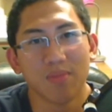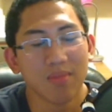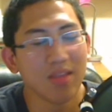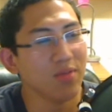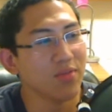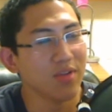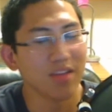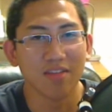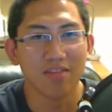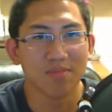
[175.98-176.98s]
It was
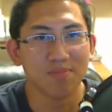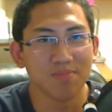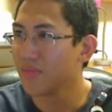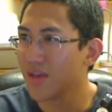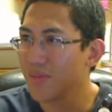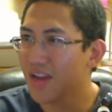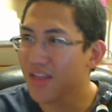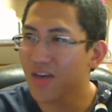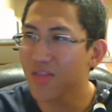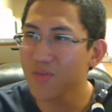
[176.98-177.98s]
ridiculous. I mean, I
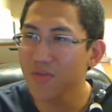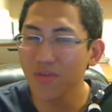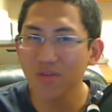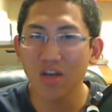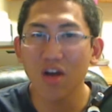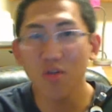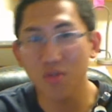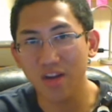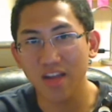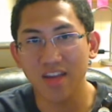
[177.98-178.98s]
thought the movie was
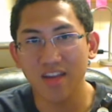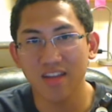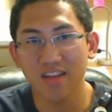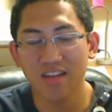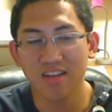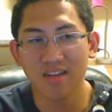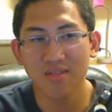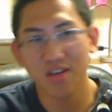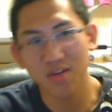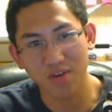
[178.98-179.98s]
alright. It
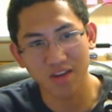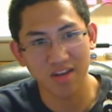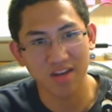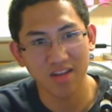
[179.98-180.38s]
was alright.